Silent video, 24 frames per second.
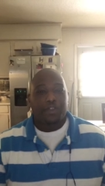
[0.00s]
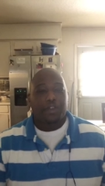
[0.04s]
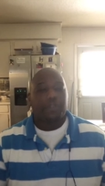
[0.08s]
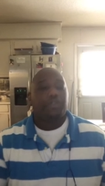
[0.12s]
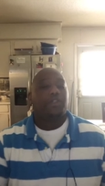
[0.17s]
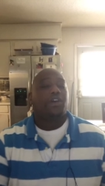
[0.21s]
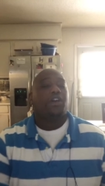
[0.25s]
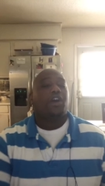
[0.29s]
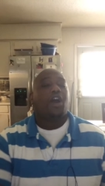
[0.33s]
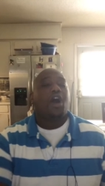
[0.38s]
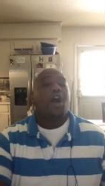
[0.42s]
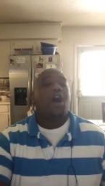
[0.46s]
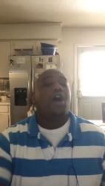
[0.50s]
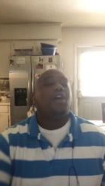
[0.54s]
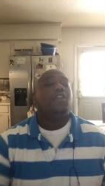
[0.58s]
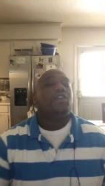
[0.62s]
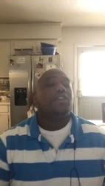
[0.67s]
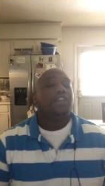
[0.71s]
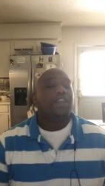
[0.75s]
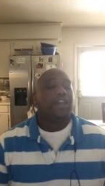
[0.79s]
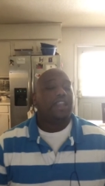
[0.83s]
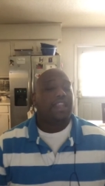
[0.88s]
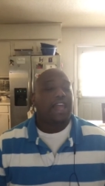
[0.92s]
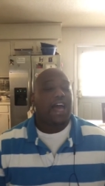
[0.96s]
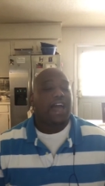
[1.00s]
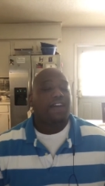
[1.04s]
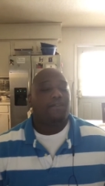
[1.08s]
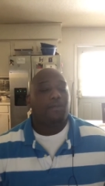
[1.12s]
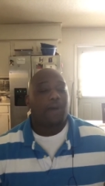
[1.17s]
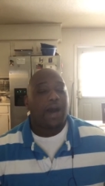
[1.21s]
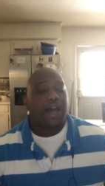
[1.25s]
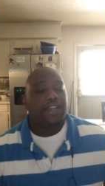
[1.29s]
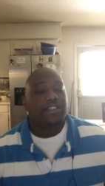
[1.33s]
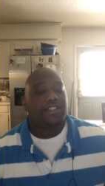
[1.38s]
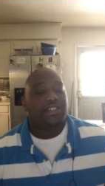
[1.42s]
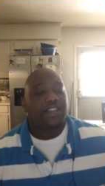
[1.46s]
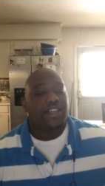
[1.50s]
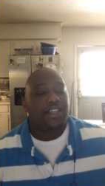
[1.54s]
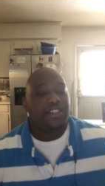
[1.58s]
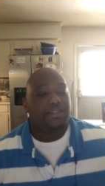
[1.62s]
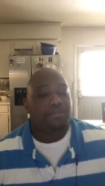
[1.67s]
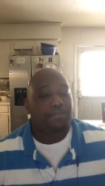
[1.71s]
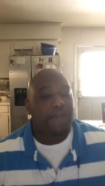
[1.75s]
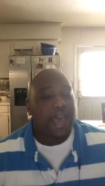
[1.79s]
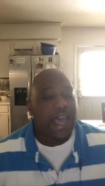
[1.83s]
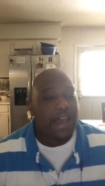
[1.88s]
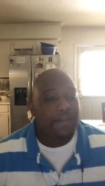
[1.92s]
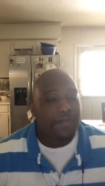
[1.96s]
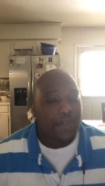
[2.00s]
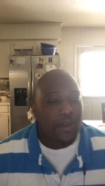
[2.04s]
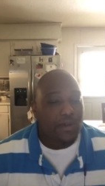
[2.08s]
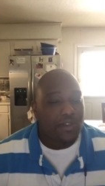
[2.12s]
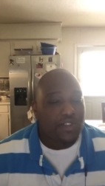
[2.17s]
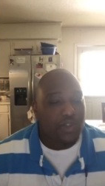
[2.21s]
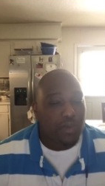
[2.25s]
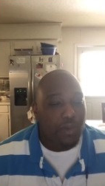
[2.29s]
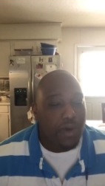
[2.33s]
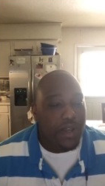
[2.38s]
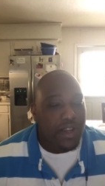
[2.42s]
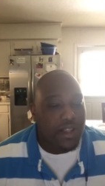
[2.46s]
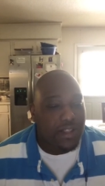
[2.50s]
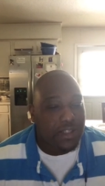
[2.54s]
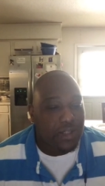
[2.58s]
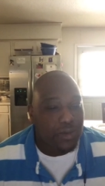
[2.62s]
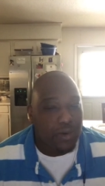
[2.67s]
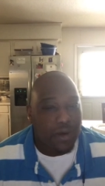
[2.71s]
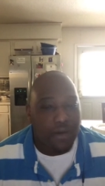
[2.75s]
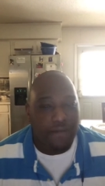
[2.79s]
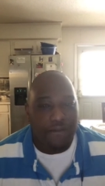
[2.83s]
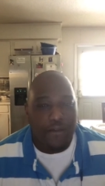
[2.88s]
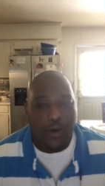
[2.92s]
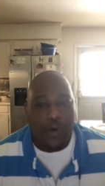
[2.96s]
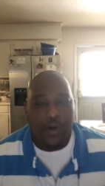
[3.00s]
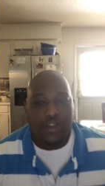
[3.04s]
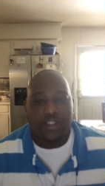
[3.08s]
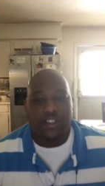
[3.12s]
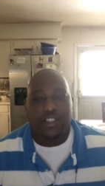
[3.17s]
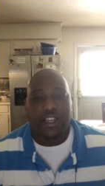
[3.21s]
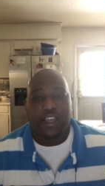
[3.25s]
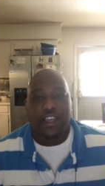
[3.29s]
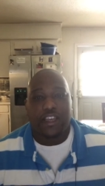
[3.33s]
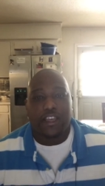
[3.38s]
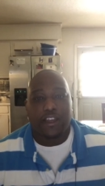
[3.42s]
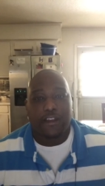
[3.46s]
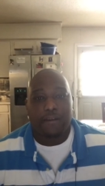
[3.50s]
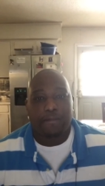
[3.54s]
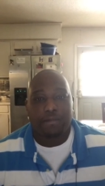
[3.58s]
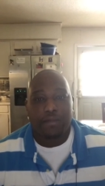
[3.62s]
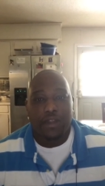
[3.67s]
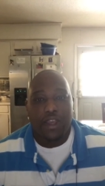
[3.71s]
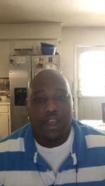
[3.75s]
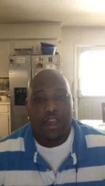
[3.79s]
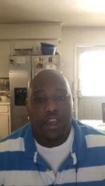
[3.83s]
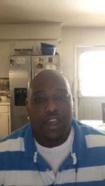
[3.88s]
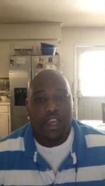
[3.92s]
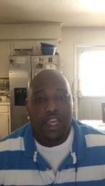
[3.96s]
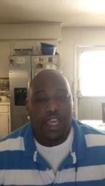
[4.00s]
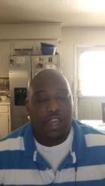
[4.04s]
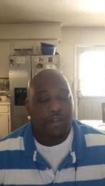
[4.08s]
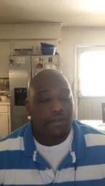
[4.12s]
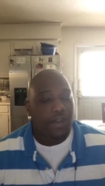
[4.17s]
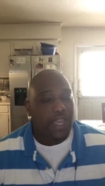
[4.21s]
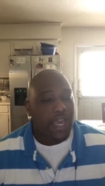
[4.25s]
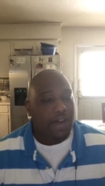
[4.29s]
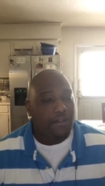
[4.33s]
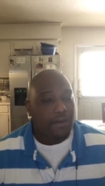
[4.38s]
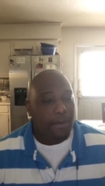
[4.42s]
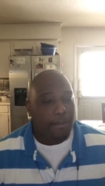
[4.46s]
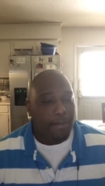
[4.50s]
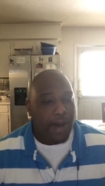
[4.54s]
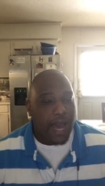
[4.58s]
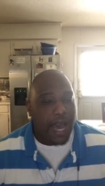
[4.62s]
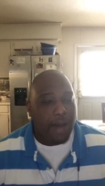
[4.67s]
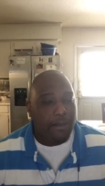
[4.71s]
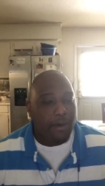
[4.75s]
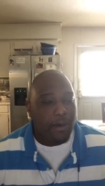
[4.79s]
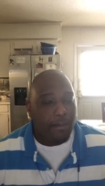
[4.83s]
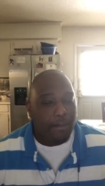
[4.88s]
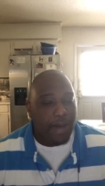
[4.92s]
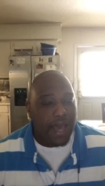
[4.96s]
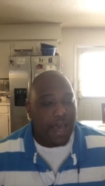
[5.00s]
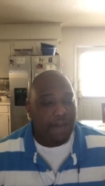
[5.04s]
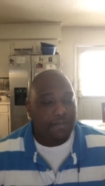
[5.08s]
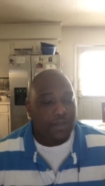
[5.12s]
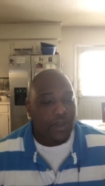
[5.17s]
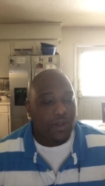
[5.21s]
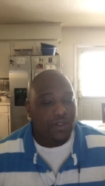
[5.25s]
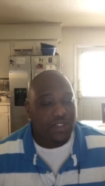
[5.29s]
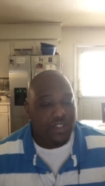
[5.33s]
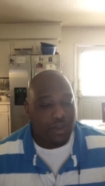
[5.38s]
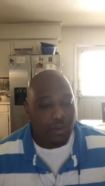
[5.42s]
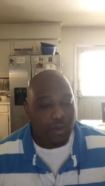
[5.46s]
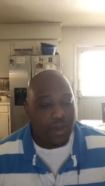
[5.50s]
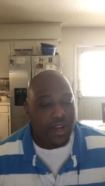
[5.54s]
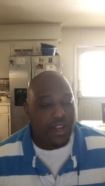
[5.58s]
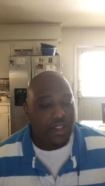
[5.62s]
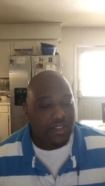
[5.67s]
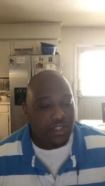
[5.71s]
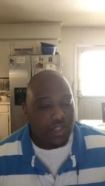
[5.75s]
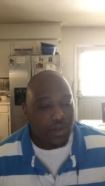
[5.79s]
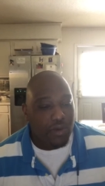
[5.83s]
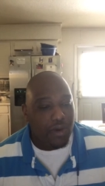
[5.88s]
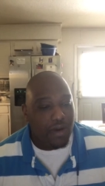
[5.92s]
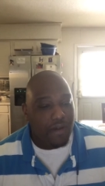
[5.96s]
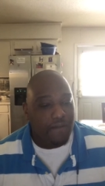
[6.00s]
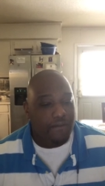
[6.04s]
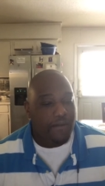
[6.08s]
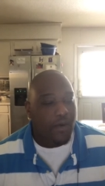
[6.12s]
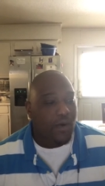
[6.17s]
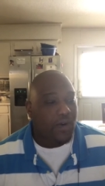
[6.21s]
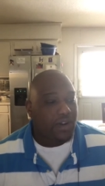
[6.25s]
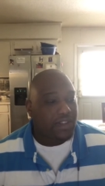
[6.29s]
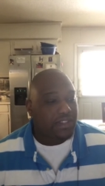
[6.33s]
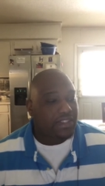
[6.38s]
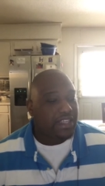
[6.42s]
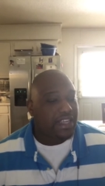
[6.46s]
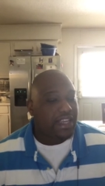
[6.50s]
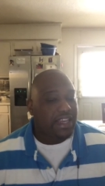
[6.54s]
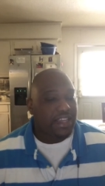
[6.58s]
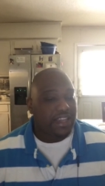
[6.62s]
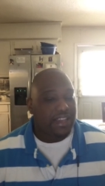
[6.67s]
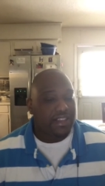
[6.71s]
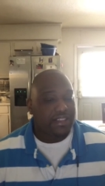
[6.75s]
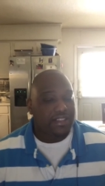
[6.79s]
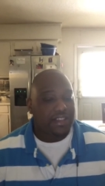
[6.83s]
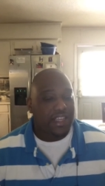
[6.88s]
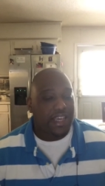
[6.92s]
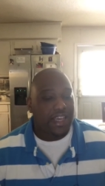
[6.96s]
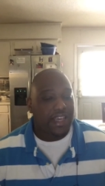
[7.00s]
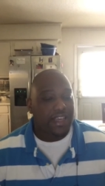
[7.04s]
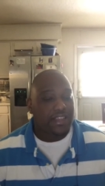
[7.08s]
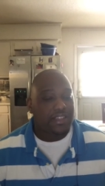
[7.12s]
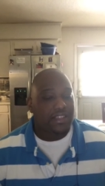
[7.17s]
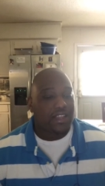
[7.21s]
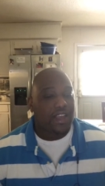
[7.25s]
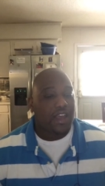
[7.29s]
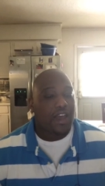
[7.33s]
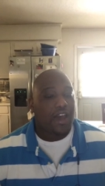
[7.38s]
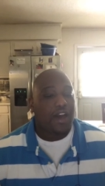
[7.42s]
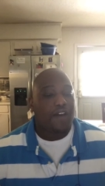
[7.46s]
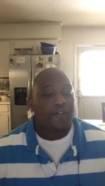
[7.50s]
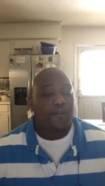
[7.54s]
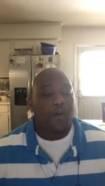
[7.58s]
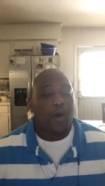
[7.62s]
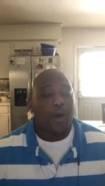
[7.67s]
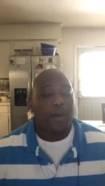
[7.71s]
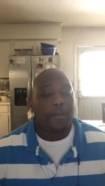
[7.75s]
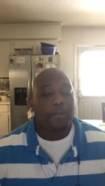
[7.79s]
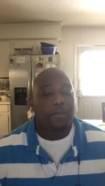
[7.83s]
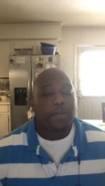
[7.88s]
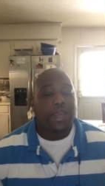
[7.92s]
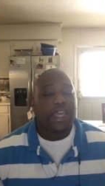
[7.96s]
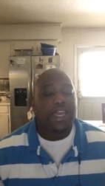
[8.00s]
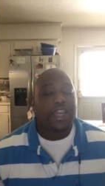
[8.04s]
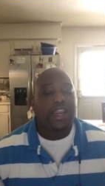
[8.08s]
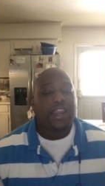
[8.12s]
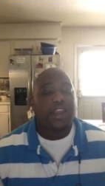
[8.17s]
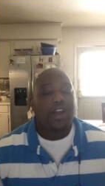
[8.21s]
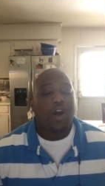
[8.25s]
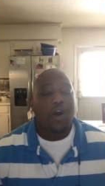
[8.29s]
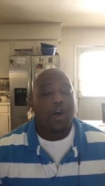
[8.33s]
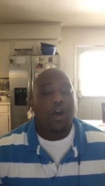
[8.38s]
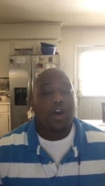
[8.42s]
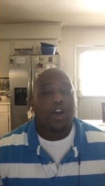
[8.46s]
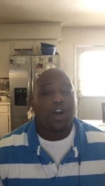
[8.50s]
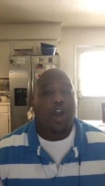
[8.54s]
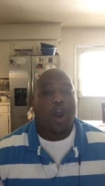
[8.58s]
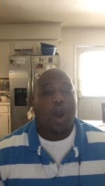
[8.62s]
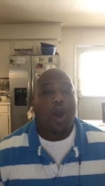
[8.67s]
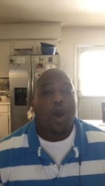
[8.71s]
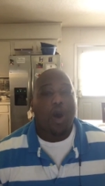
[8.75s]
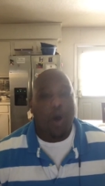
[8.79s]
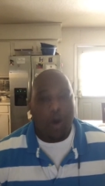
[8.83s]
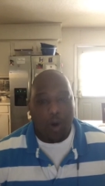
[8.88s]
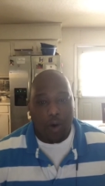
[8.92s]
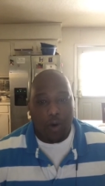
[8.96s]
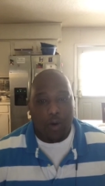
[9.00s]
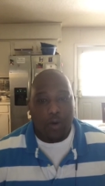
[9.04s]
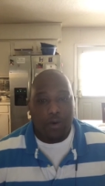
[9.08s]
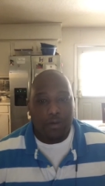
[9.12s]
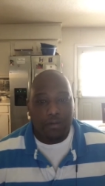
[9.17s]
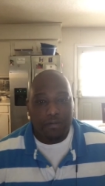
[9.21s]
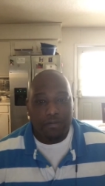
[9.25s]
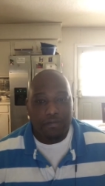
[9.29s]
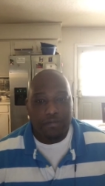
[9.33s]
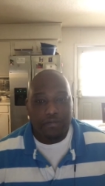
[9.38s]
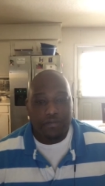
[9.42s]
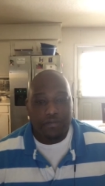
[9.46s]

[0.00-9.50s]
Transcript: The call in your life, watch this Matthew 22 and 14. If you have a Bible, Matthew 22 and 14, he says, For many are called,